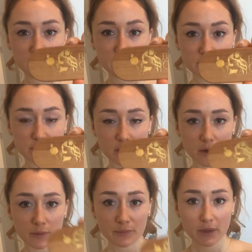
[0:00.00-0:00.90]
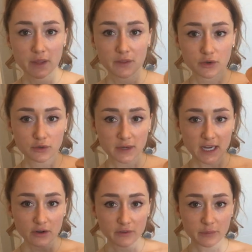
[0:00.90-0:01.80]
So the
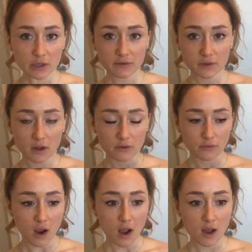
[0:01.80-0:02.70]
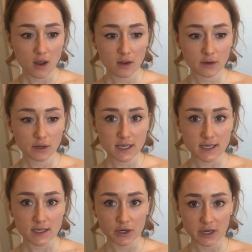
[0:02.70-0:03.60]
creator of Beautiful on Raw,
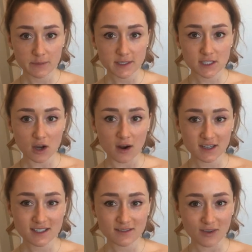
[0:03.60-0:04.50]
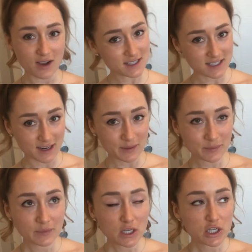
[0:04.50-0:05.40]
her name is Tanya Zavasta.
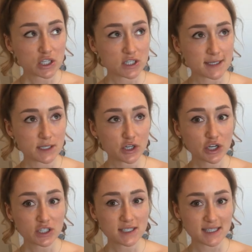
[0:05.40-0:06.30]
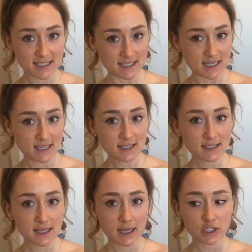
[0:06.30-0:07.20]
She's in her 60s
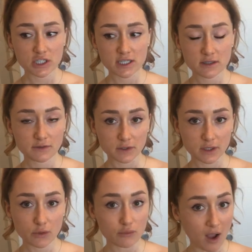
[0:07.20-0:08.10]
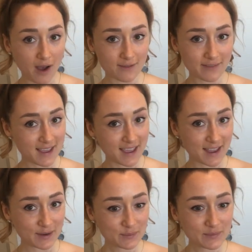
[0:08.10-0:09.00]
and she's a fully raw
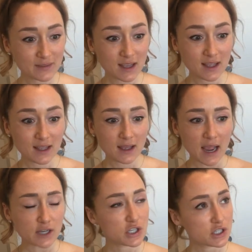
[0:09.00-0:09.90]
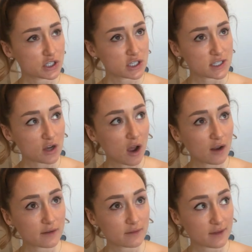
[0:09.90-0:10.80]
vegan. Actually, she's
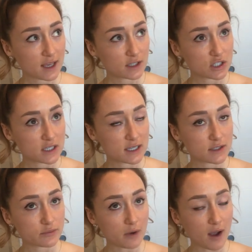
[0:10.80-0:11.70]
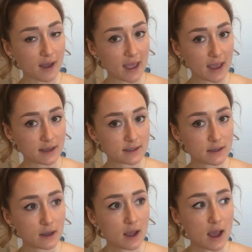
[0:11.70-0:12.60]
not vegan, she eats raw eggs,
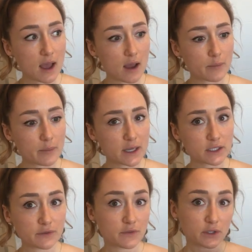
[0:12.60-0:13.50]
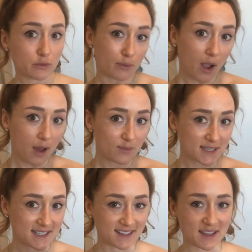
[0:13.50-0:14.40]
but fully raw
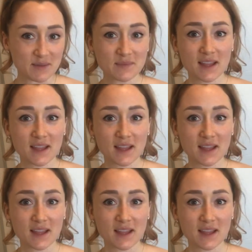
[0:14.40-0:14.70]
basically.